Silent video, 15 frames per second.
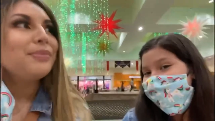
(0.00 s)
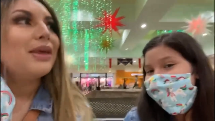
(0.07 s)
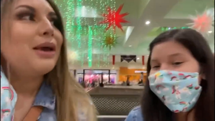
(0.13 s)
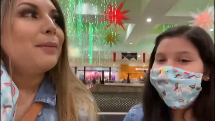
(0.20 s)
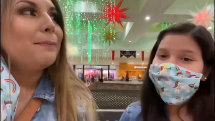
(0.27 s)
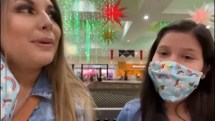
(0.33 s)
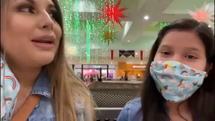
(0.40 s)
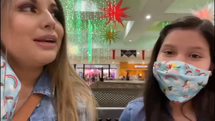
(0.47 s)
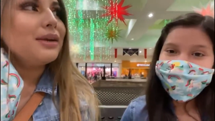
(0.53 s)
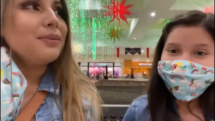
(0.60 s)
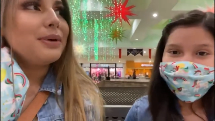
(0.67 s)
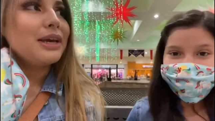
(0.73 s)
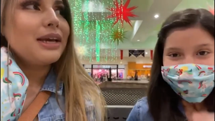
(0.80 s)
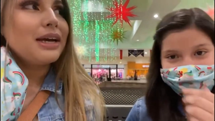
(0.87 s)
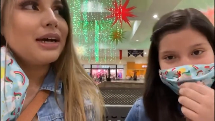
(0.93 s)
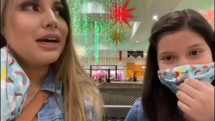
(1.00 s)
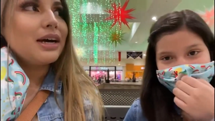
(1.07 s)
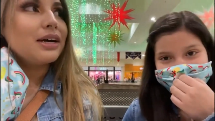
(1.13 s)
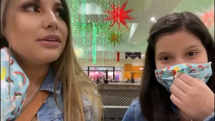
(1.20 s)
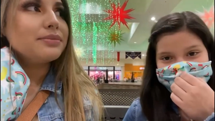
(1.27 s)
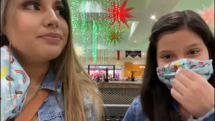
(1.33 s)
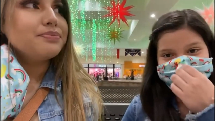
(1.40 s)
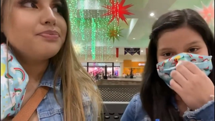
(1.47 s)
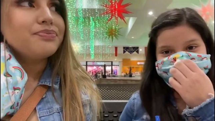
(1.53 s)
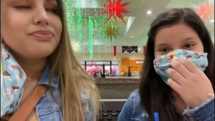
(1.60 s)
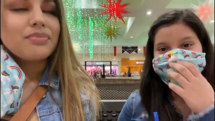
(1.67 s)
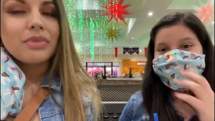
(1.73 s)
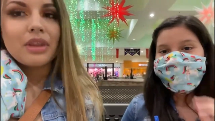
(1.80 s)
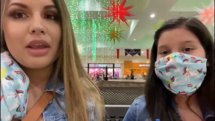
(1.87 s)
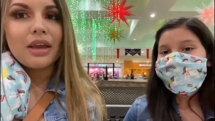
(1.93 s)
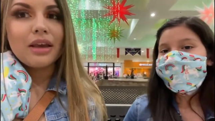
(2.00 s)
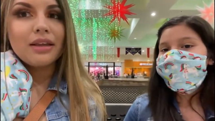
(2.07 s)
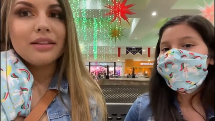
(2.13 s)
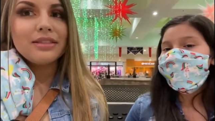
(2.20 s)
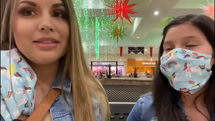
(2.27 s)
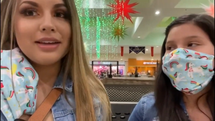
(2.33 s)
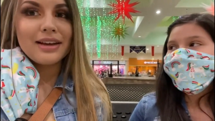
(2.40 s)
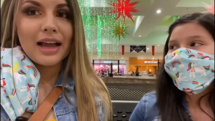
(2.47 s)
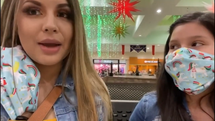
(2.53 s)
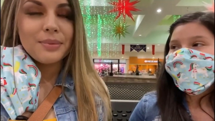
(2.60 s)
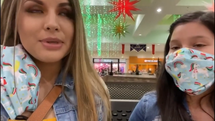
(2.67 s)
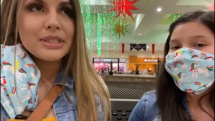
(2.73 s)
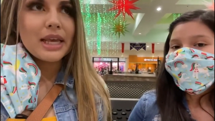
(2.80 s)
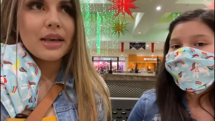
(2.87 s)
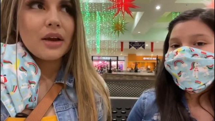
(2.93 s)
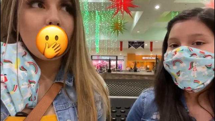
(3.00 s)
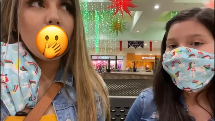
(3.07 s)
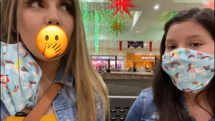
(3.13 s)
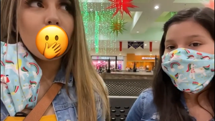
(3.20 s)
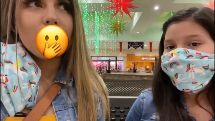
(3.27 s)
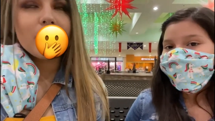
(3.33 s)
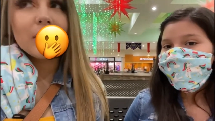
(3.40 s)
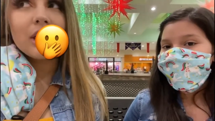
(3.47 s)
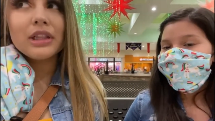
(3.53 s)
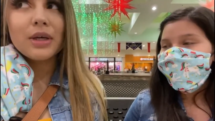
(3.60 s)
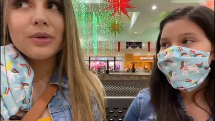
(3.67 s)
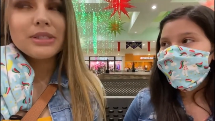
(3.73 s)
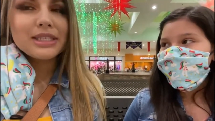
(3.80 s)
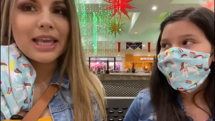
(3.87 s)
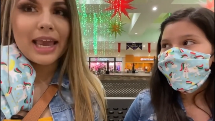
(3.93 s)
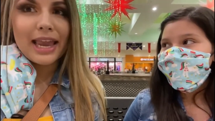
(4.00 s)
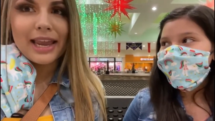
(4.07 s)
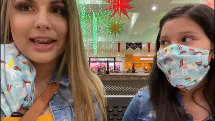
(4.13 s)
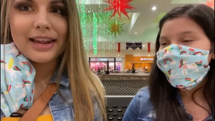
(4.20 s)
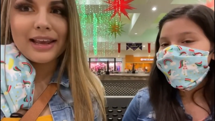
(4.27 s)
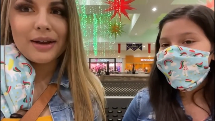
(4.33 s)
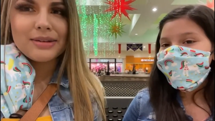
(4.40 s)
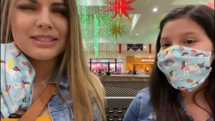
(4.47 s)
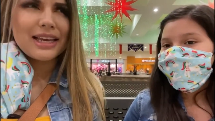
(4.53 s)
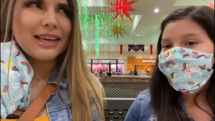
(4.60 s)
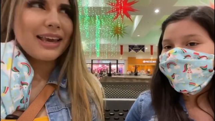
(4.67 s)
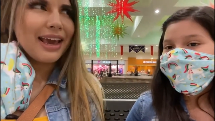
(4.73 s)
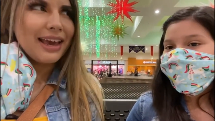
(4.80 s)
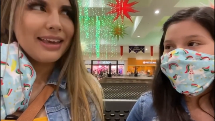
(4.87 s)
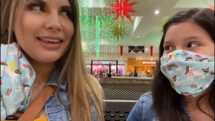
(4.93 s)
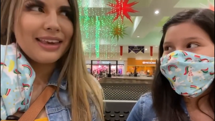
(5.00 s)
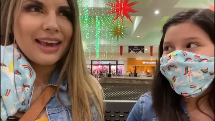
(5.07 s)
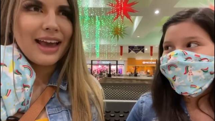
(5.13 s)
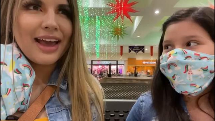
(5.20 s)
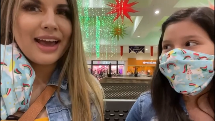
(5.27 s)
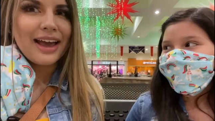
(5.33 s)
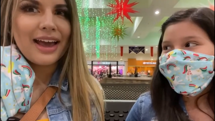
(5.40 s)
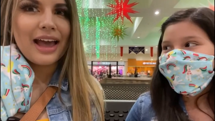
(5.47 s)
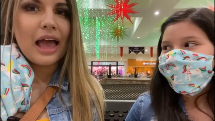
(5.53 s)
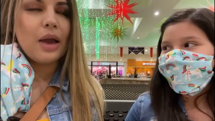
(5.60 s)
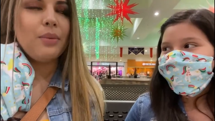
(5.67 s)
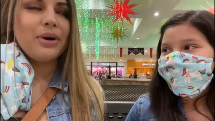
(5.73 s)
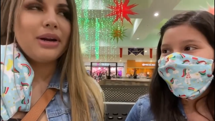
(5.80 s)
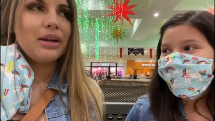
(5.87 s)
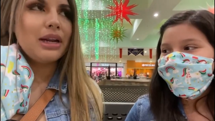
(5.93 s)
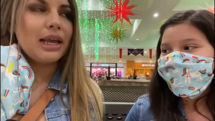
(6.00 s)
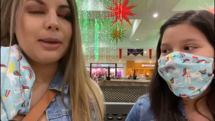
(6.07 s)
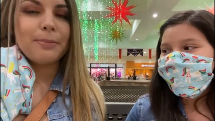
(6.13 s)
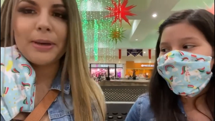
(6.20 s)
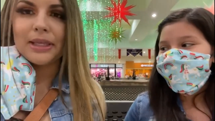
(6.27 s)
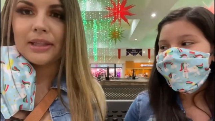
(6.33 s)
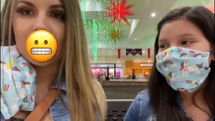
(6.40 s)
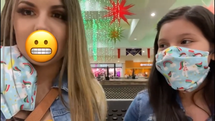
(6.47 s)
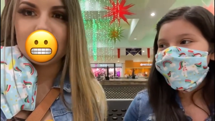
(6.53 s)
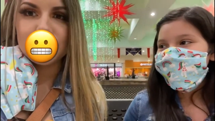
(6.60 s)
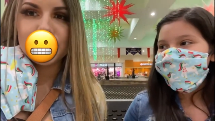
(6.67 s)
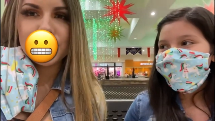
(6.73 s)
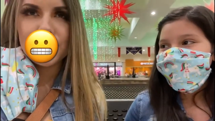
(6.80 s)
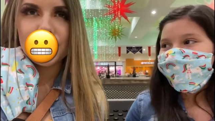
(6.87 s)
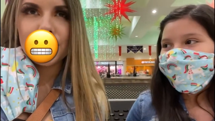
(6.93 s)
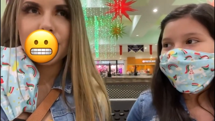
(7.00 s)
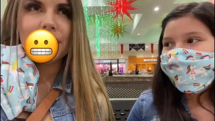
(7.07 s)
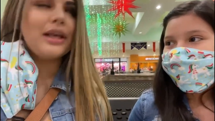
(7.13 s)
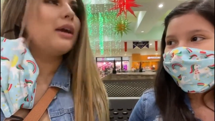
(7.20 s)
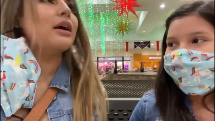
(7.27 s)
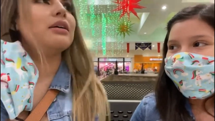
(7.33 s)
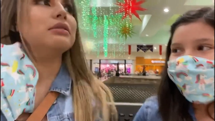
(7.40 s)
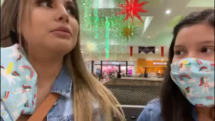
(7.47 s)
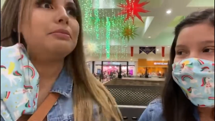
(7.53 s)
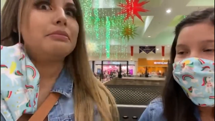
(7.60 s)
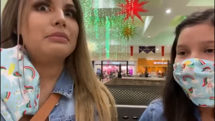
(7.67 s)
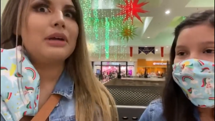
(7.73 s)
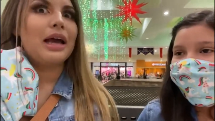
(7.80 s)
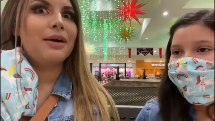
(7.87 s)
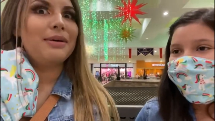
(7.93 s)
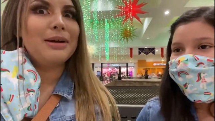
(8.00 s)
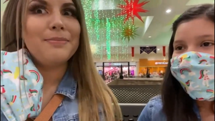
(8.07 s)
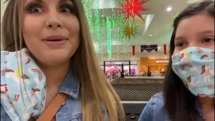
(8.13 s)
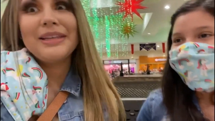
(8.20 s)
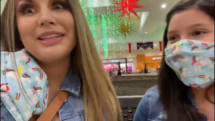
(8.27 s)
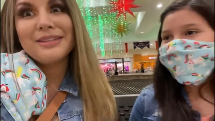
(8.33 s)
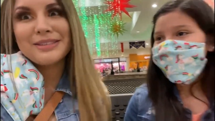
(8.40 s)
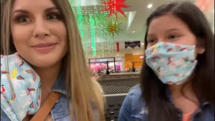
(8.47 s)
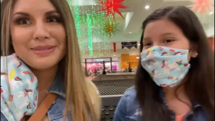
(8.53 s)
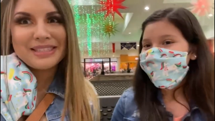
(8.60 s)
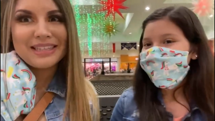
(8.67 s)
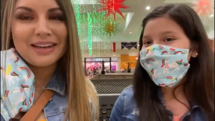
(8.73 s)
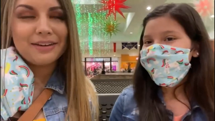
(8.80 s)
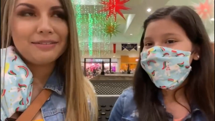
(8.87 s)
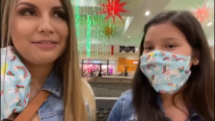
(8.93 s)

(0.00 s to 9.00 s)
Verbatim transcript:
Speaker 1: But anyway, um, the guy was like, oh, it's eighty. I was like, heck yeah. I went and like picked that. Oh, I went and picked up some stuff.